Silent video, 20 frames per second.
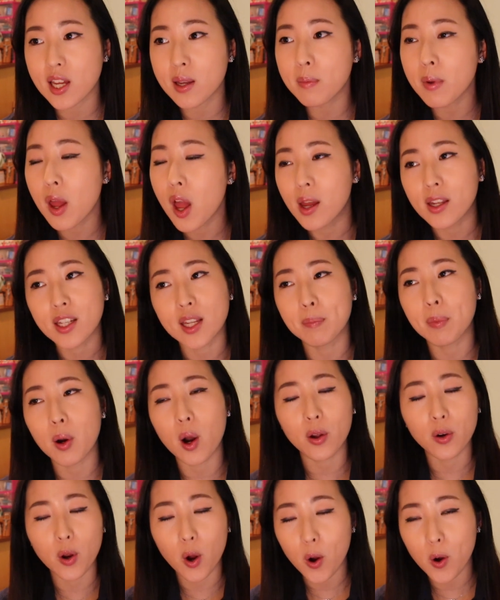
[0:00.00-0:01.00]
them, you
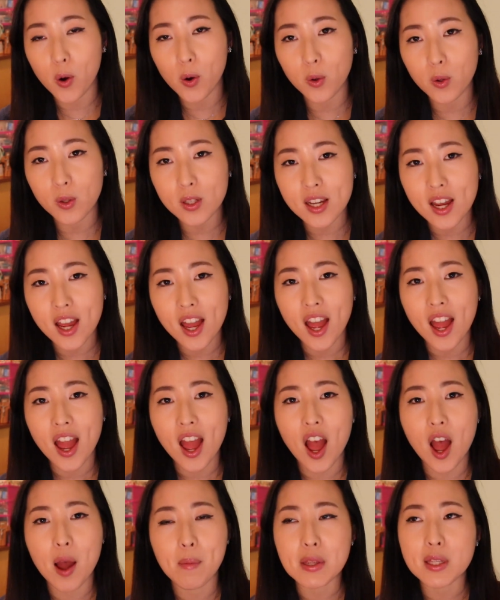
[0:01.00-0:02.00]
put on hold.
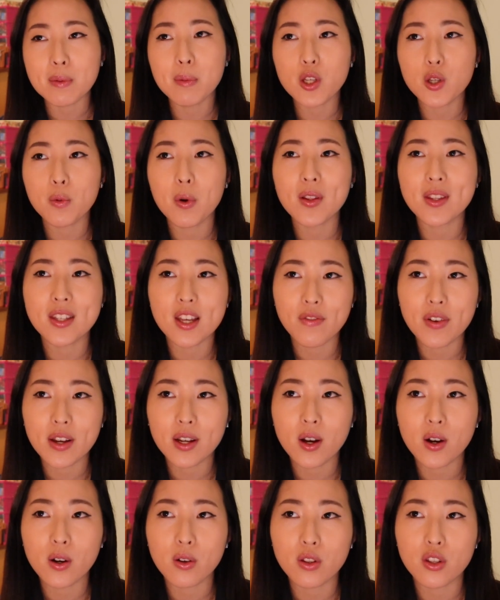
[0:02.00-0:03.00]
It's much more
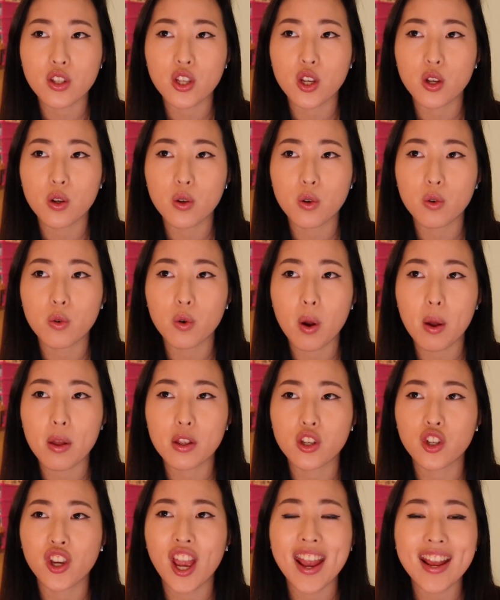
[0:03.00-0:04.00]
difficult to
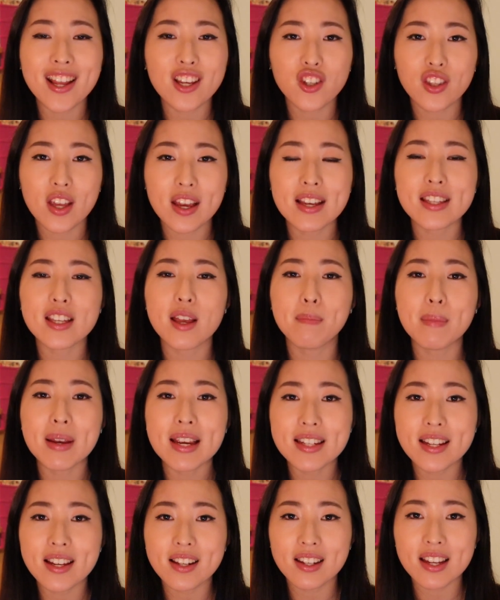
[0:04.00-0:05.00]
change things
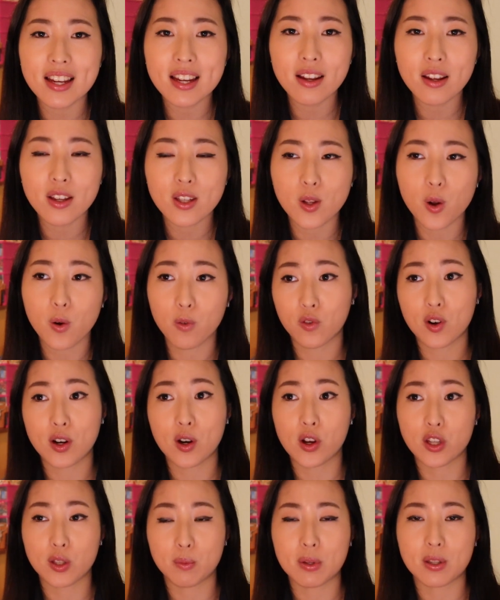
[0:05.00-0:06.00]
immediately. So if we're in
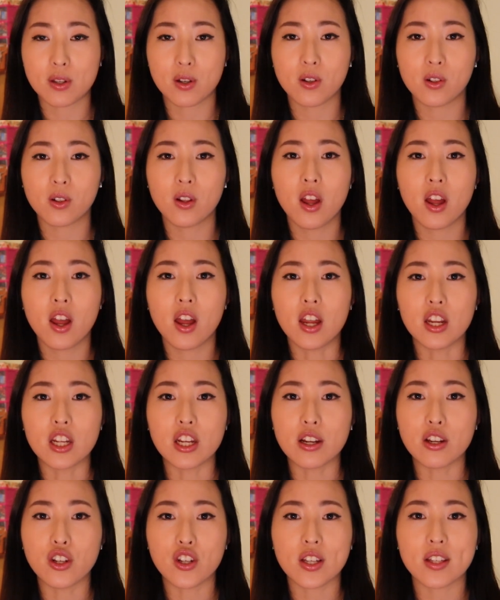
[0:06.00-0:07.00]
hospital,
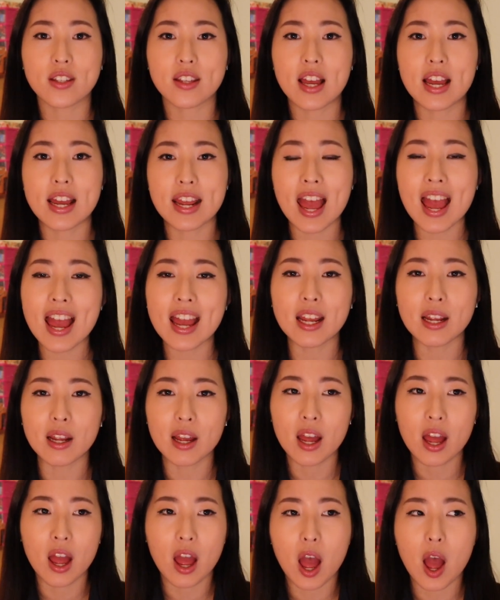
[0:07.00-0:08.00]
you can just say,
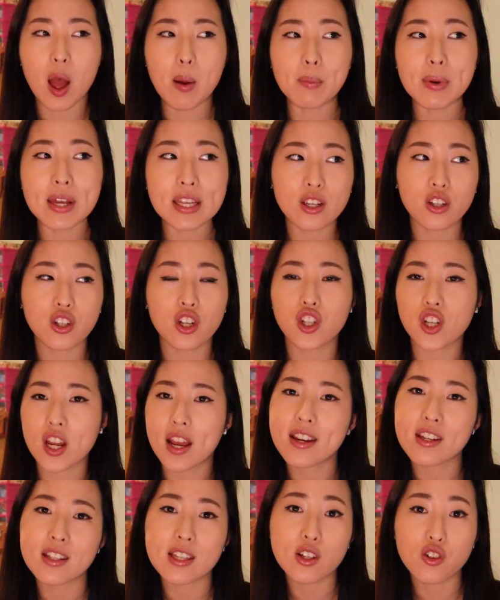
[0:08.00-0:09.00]
hey, please could you
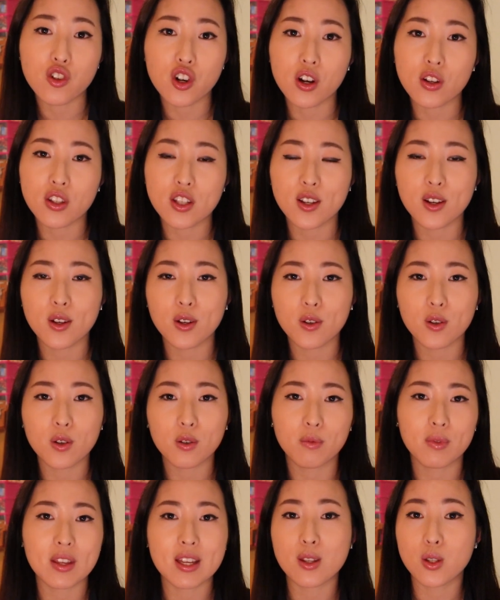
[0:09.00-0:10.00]
change this drug
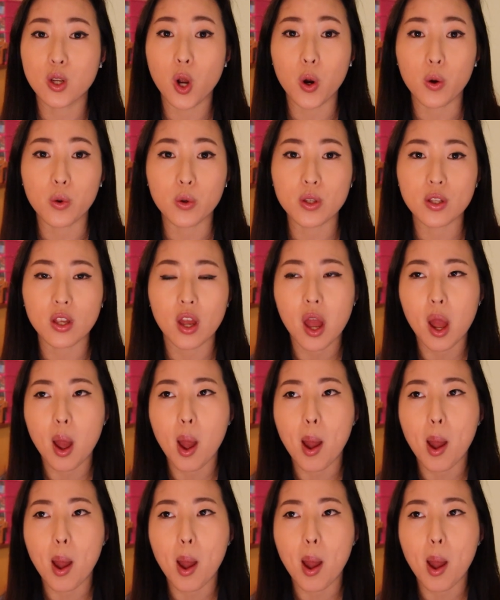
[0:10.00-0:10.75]
to this dose?